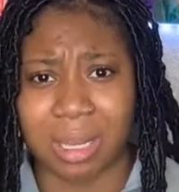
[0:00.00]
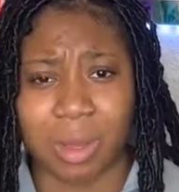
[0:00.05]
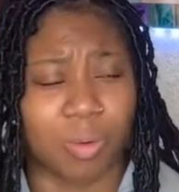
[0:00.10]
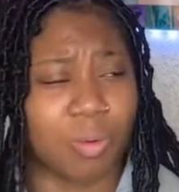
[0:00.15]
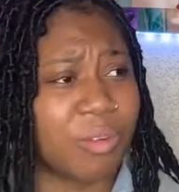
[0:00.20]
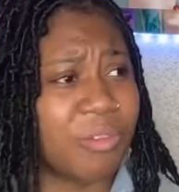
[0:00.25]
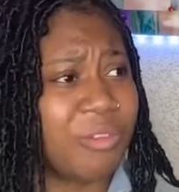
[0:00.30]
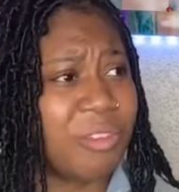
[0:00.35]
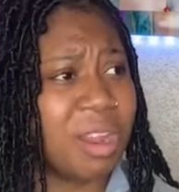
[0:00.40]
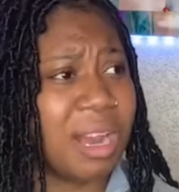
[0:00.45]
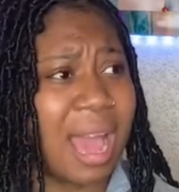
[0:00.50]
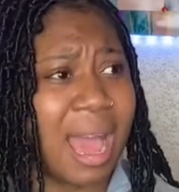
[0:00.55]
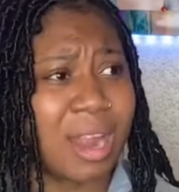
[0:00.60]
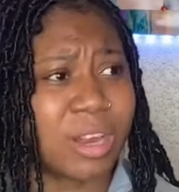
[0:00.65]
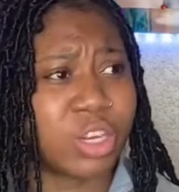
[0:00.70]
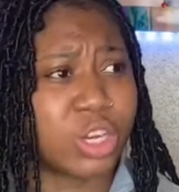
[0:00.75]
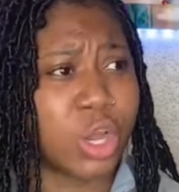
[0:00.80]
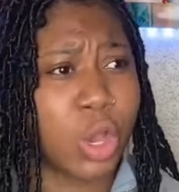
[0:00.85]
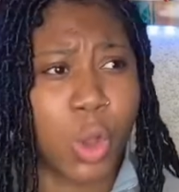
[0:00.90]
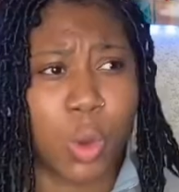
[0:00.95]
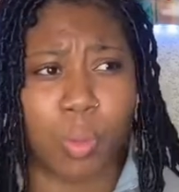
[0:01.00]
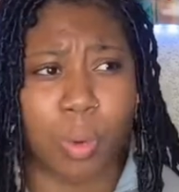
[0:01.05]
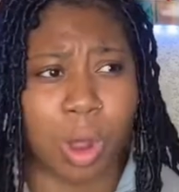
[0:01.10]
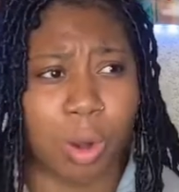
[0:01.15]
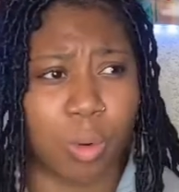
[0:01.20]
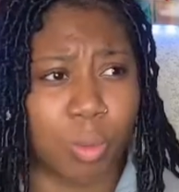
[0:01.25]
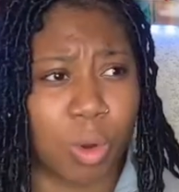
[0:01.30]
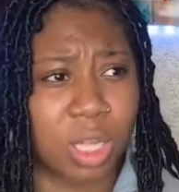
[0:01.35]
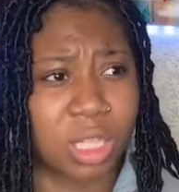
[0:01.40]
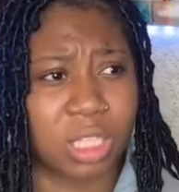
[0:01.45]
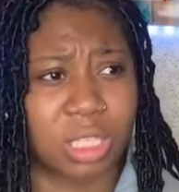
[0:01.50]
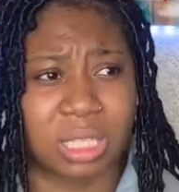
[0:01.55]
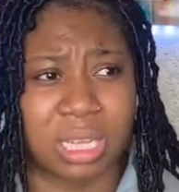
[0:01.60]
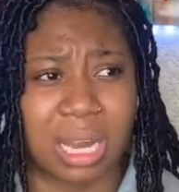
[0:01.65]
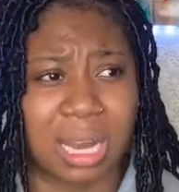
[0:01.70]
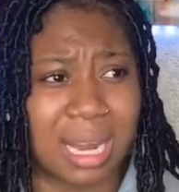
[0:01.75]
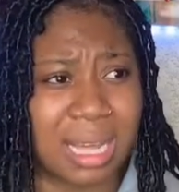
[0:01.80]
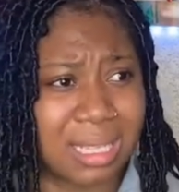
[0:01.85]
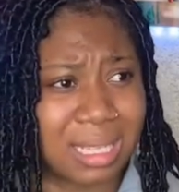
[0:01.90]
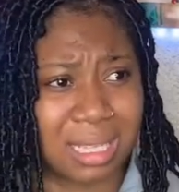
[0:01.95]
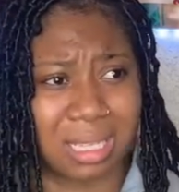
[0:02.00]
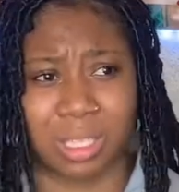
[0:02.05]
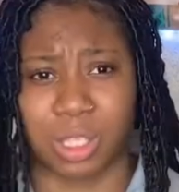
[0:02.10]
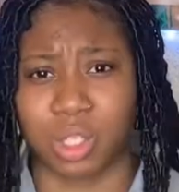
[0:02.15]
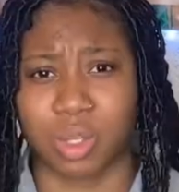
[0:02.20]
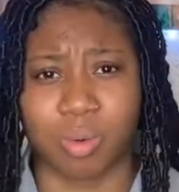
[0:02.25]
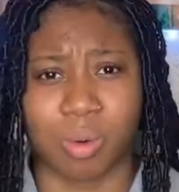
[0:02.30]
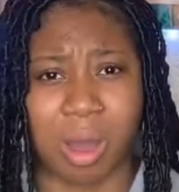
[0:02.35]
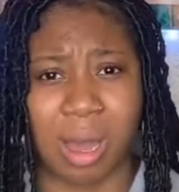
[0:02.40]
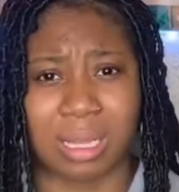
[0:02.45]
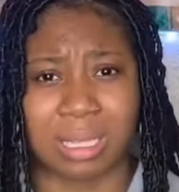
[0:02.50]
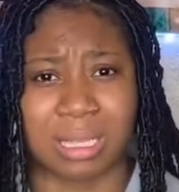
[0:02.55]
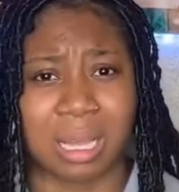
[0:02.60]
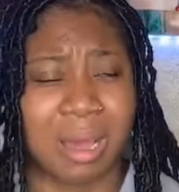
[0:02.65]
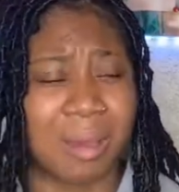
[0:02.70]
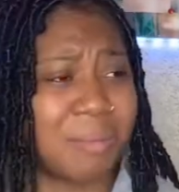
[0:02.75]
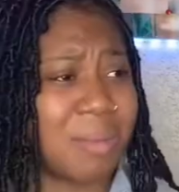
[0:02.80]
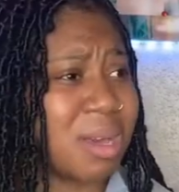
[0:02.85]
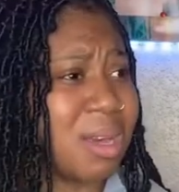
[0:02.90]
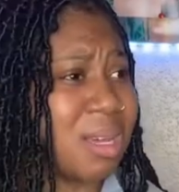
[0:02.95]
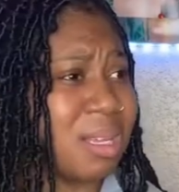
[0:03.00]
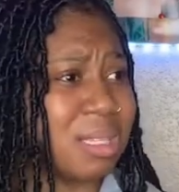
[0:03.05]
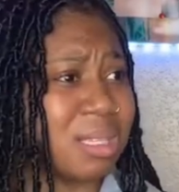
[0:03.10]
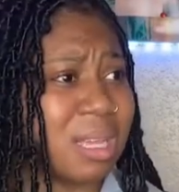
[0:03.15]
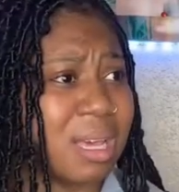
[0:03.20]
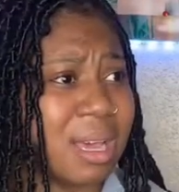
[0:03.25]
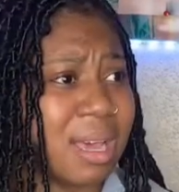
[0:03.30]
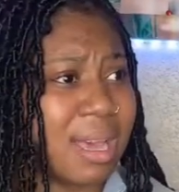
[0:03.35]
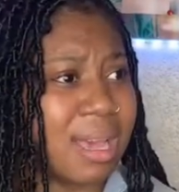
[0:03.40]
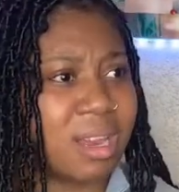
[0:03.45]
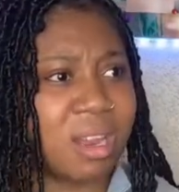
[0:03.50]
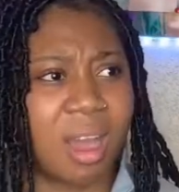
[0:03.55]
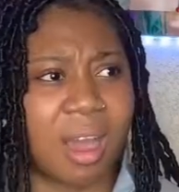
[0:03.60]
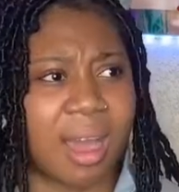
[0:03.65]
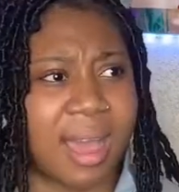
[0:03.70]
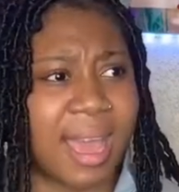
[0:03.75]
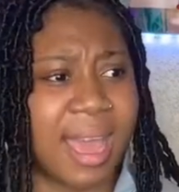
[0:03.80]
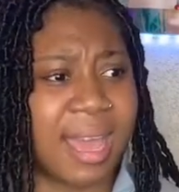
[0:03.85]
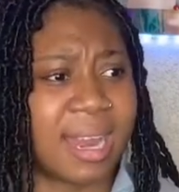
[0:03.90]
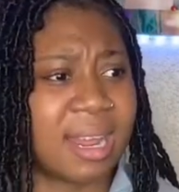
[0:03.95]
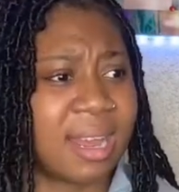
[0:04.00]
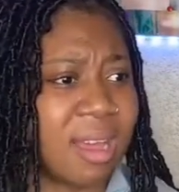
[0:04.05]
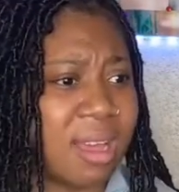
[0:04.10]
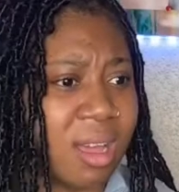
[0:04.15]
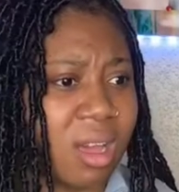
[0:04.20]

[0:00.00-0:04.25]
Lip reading: We feel like no one wants to listen to us, because in our head,